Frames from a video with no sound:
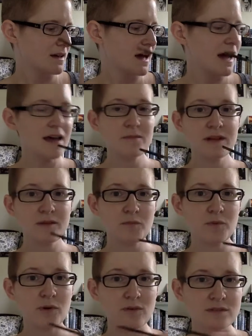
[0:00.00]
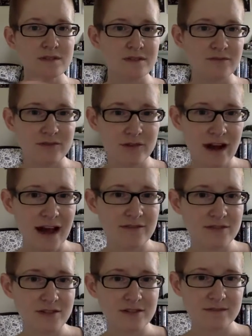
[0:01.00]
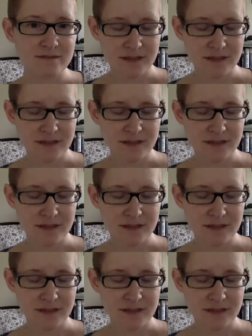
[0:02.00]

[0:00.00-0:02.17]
I'm an impulsive crafter.